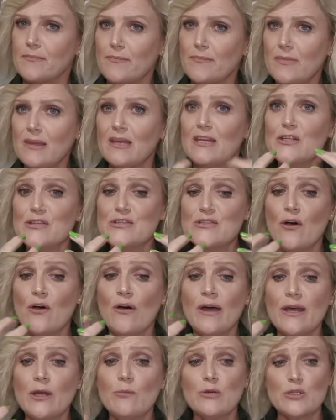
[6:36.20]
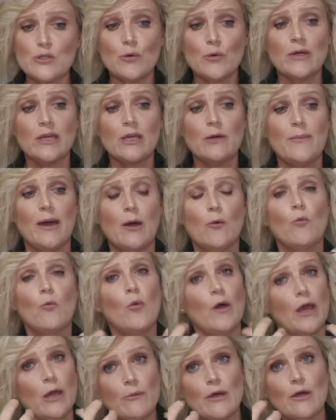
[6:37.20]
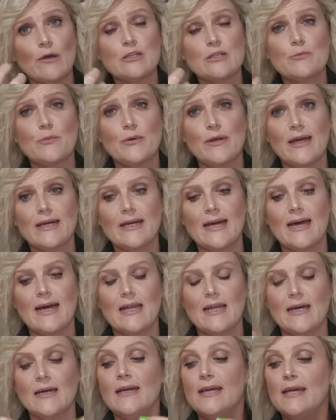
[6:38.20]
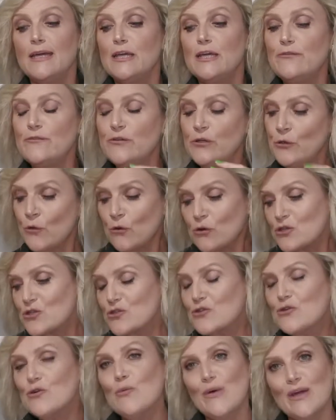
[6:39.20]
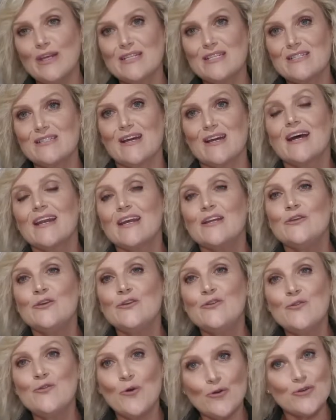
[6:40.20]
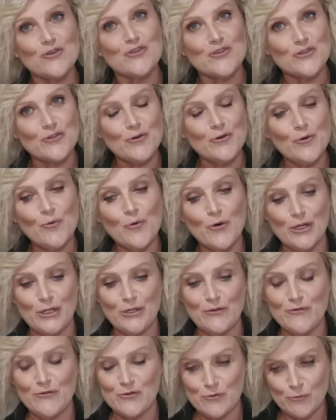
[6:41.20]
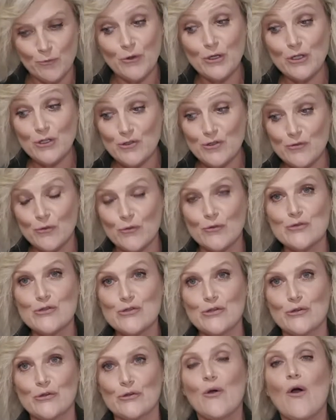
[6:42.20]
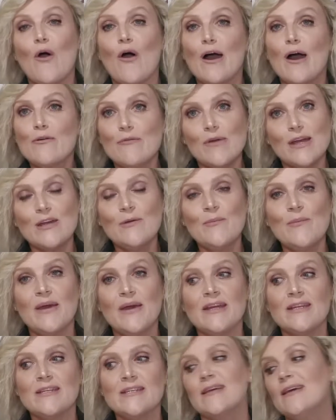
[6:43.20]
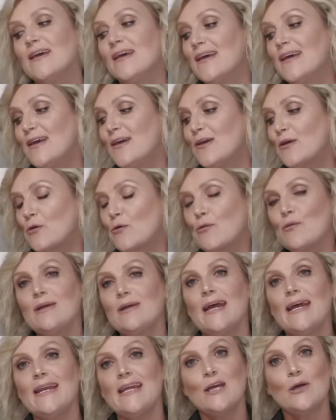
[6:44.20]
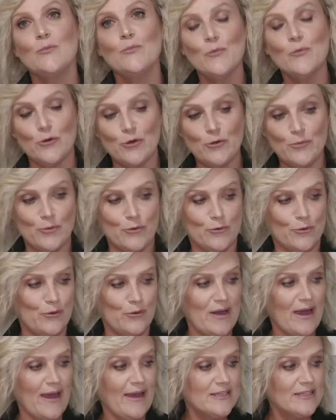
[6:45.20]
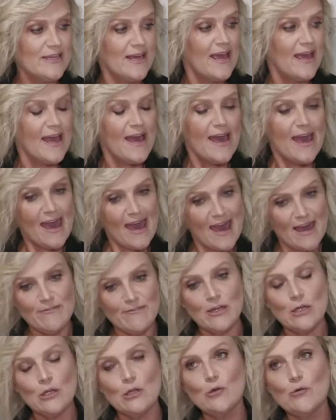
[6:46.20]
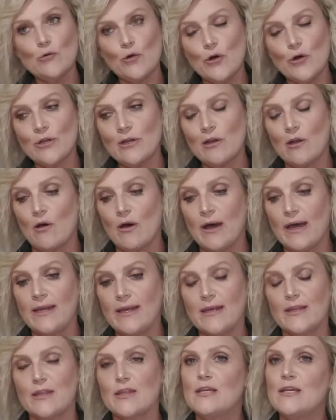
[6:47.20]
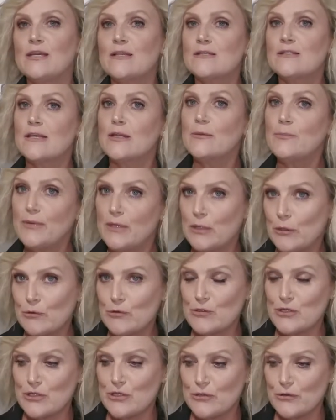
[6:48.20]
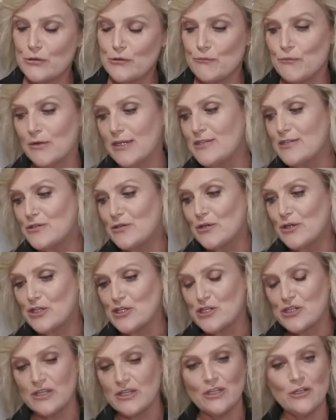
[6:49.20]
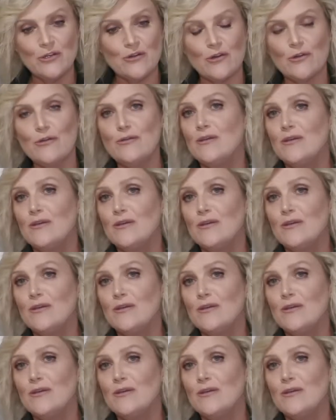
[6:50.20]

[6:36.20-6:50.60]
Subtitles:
a design, and we're talking about where we're going to put our colour, if you're not sure where to start and you're not sure what you're drawn to, I recommend creating a mood board and having a look online at things that appeal to you, researching. You know,